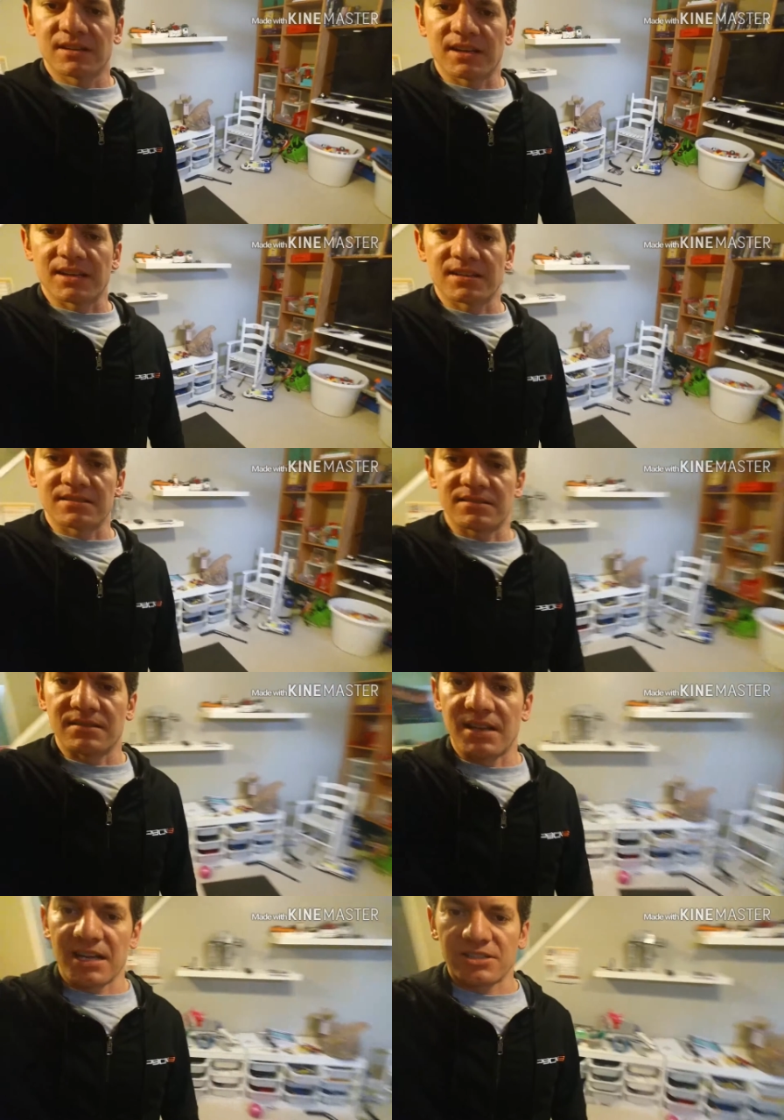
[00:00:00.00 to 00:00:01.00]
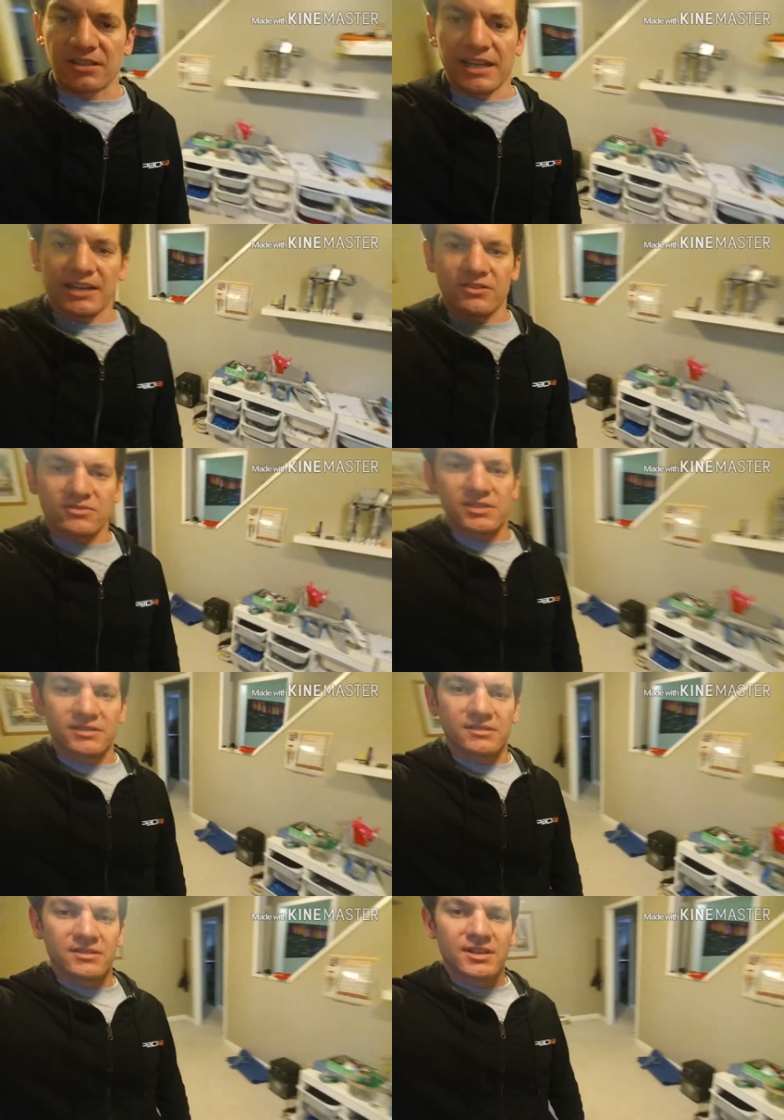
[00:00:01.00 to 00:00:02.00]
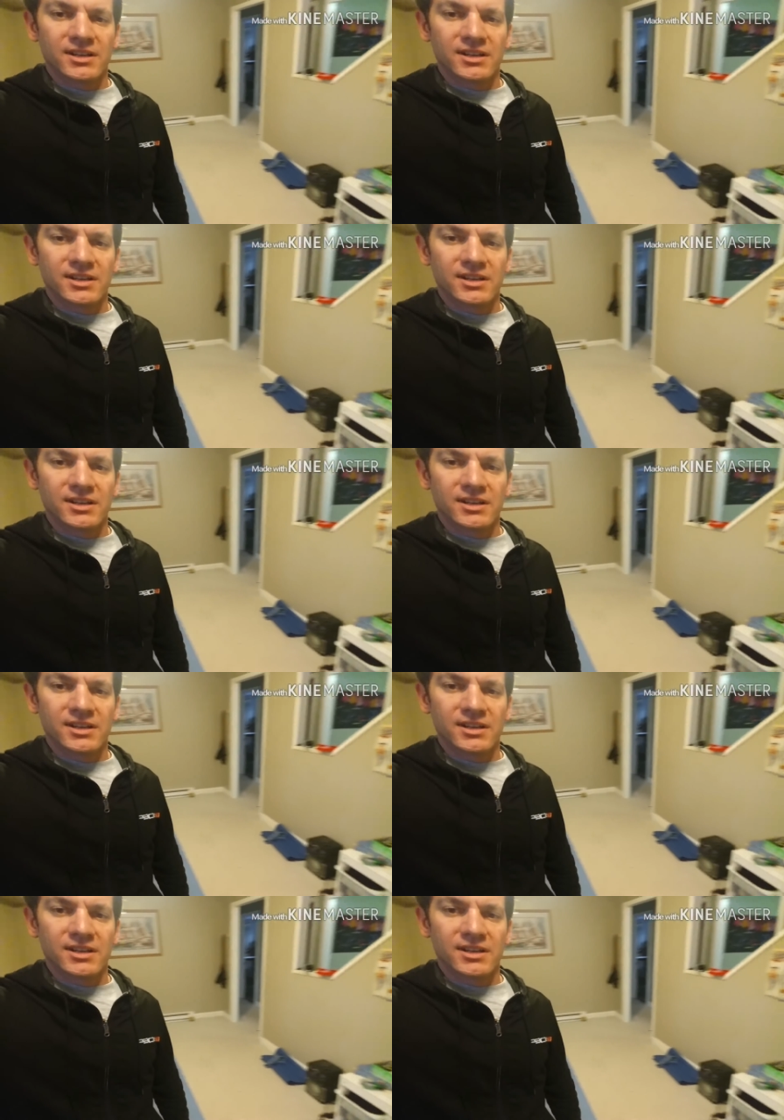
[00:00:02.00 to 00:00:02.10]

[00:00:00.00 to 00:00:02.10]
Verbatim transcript: is dodging Legos and